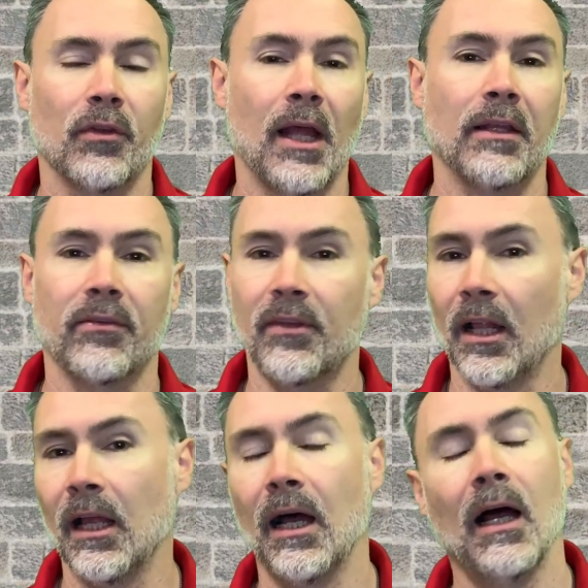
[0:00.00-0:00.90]
like the
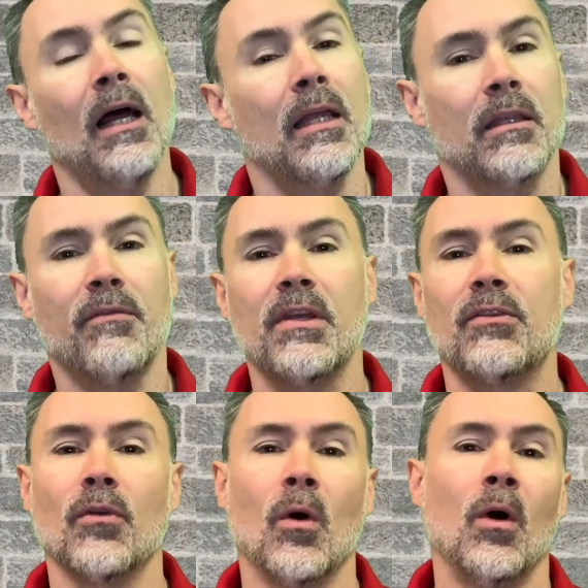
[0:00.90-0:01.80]
Stella, the
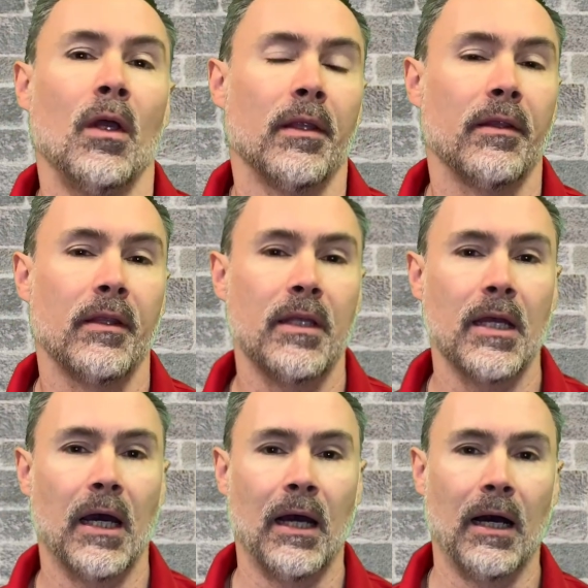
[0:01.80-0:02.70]
Viso,
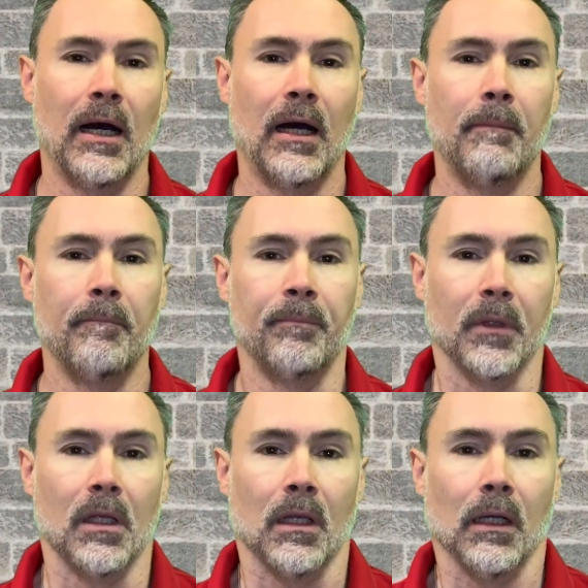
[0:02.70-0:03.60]
the
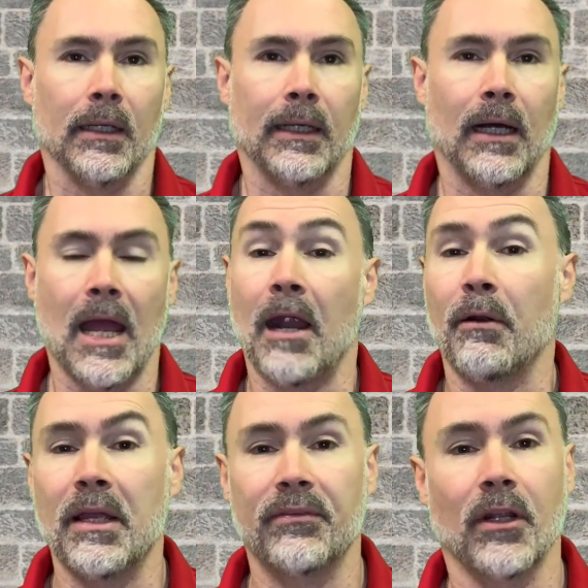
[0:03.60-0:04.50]

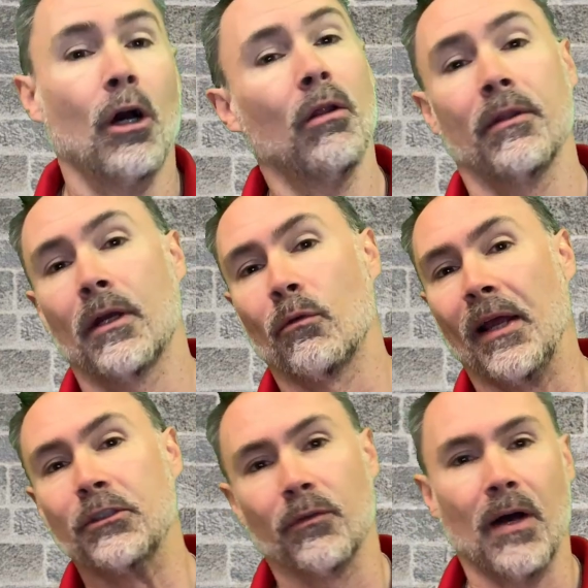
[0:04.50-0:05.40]
Aries, and all the
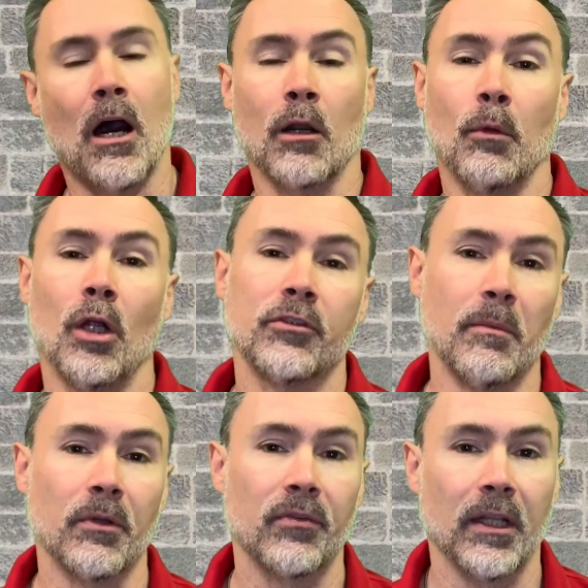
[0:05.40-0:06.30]
range of audible
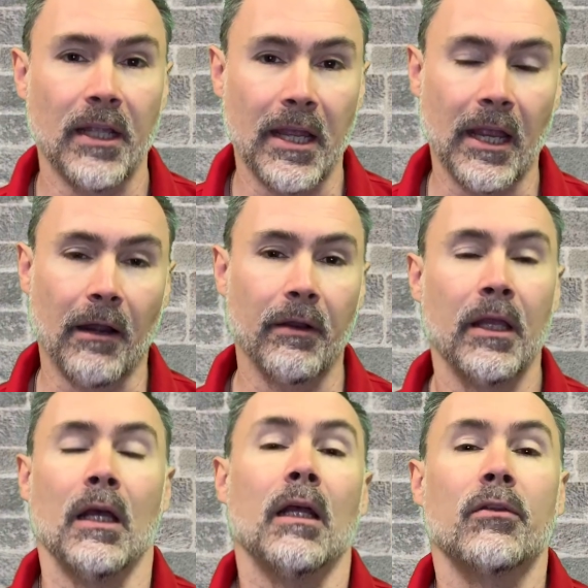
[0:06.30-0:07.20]
altimeters that they carry.
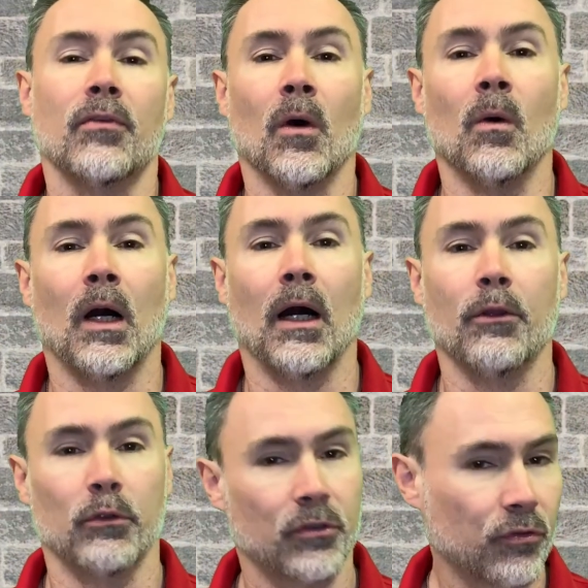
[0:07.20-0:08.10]
So
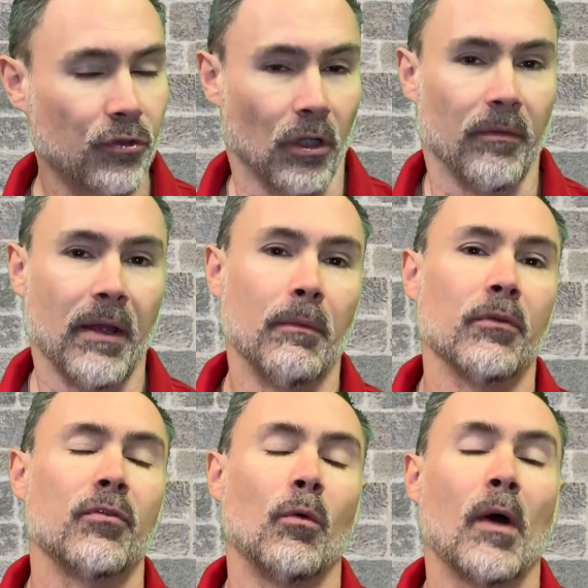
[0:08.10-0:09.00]
those are still available.
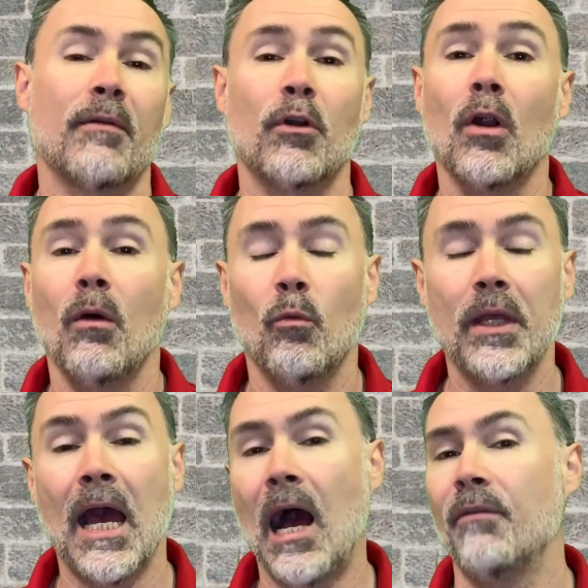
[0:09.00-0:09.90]
So whatever we
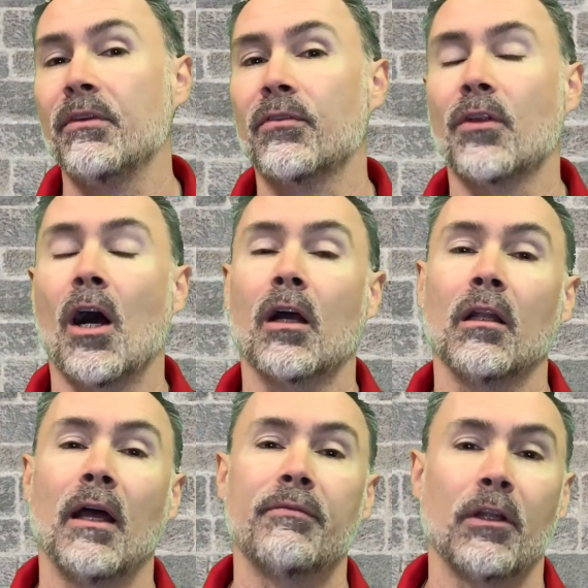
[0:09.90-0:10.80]
have in stock
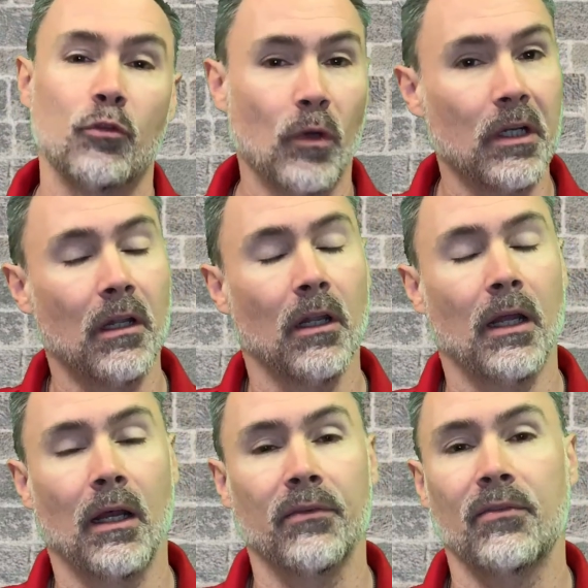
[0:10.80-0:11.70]
left that you
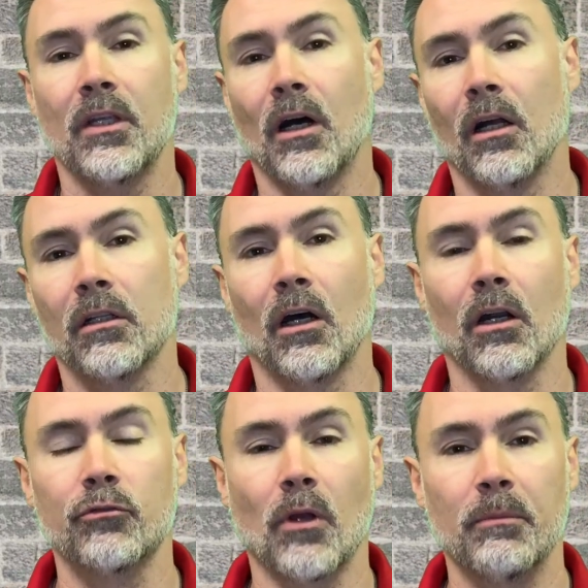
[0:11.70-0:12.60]
can see on
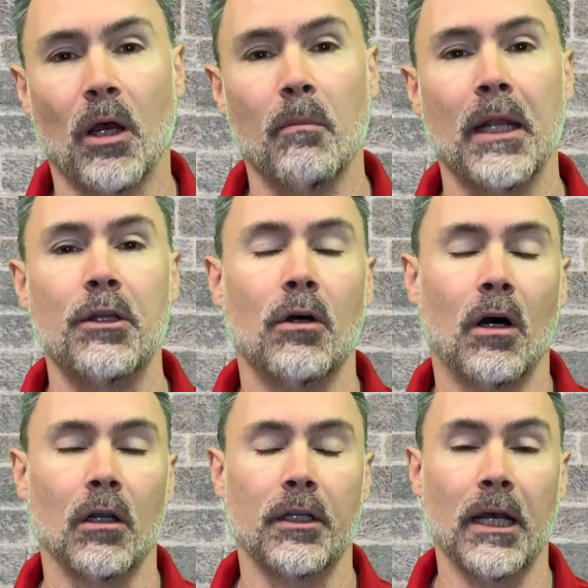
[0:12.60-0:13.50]
our drop-down menu
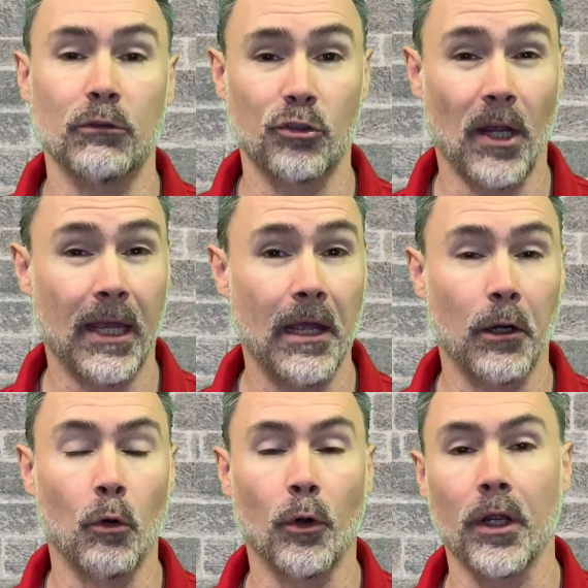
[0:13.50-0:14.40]
on the AltiTrack
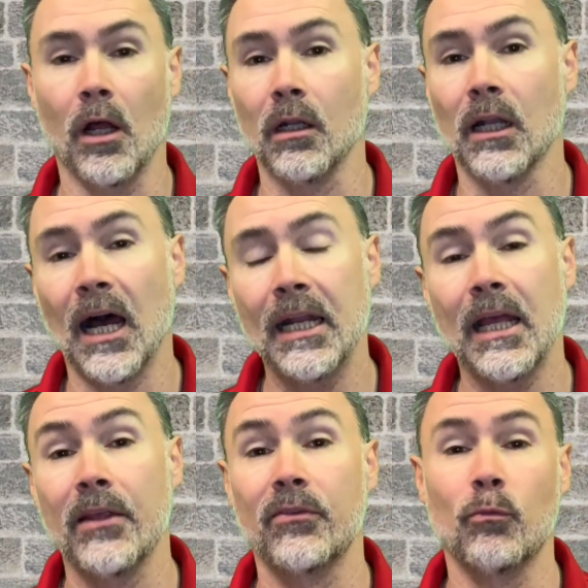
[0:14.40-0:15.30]
category online
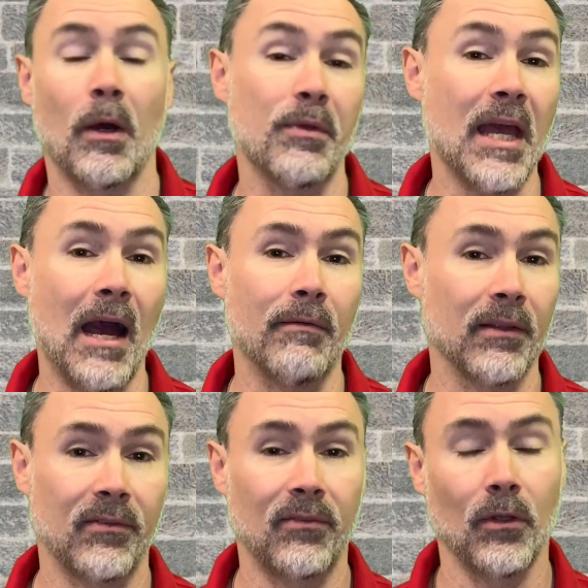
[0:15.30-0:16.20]
is what we have.
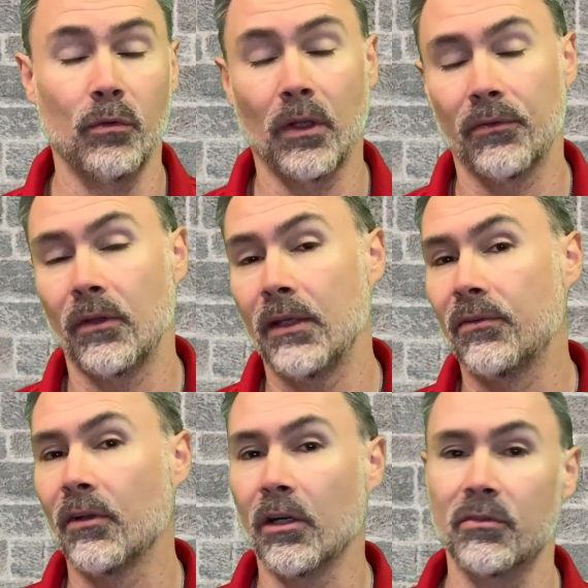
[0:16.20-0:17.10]
As soon as they
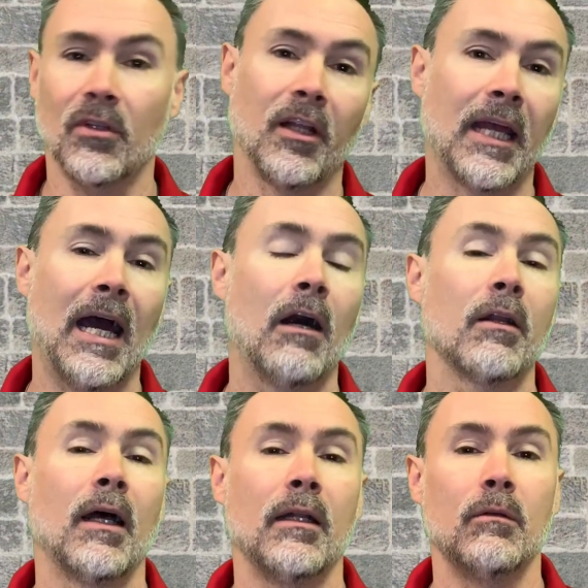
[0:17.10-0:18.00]
start selling
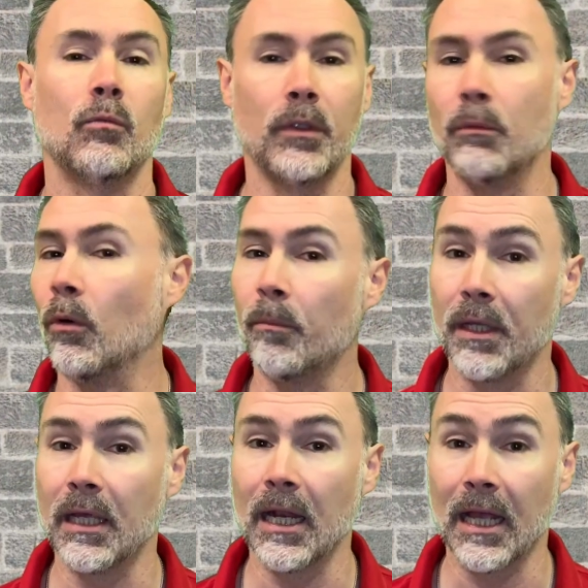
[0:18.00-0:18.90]
out, and we won't
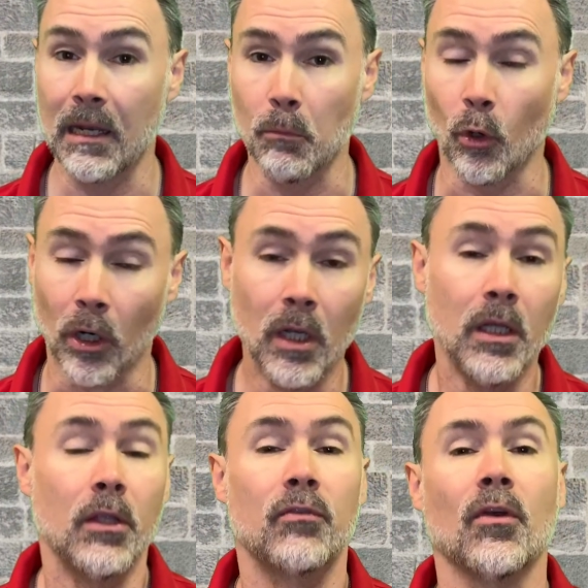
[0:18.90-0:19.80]
be getting any more.
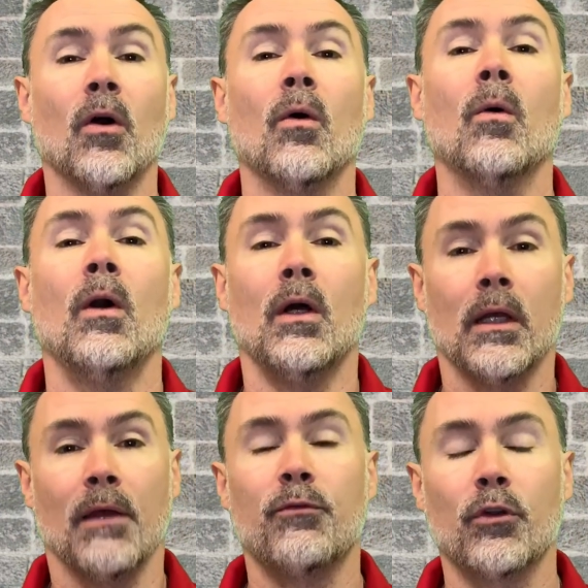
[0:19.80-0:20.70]
So
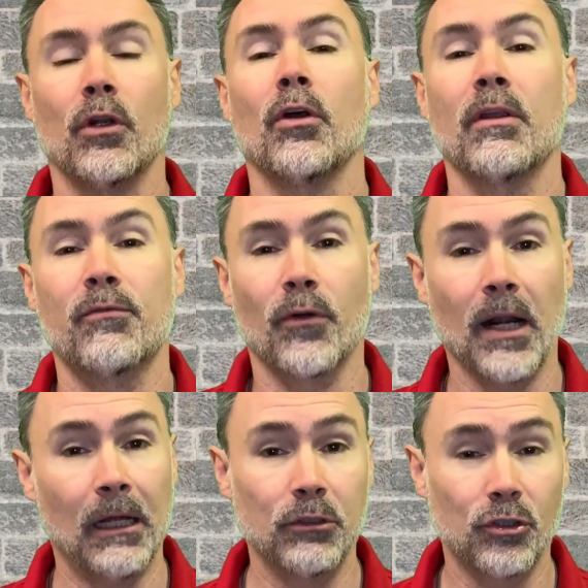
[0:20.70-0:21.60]
if you're looking for
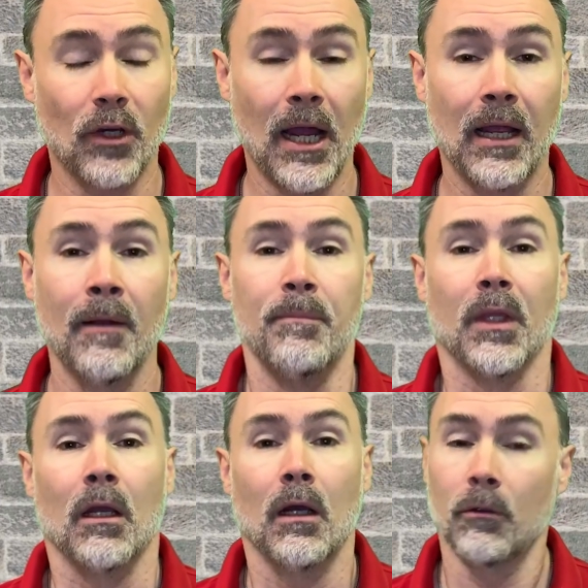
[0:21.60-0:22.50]
an AltiTrack,
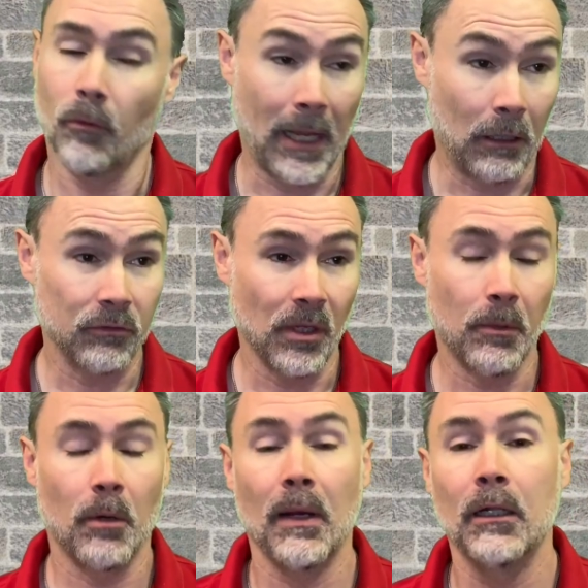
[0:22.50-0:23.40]
great
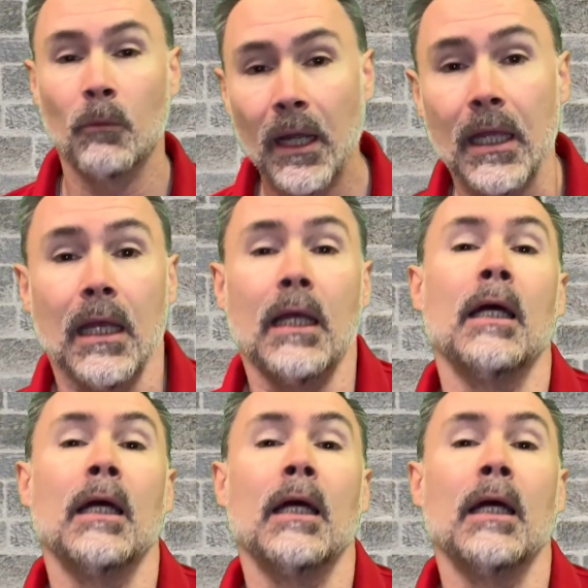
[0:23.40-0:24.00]
altimeter, by the way,